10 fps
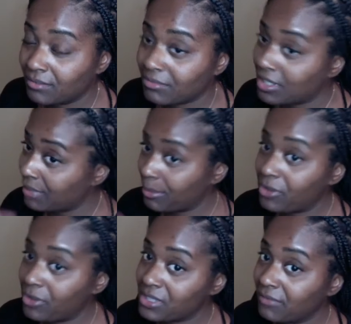And I'm gonna
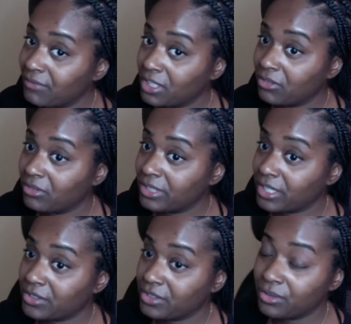post that video on
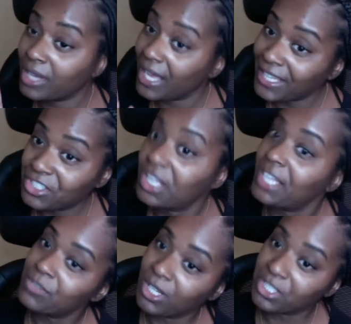here too. Actually,
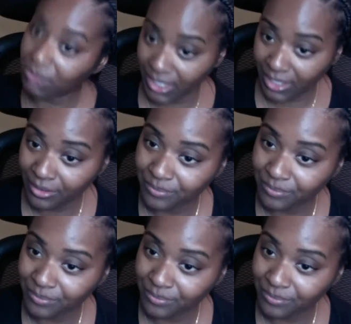let's watch it right now.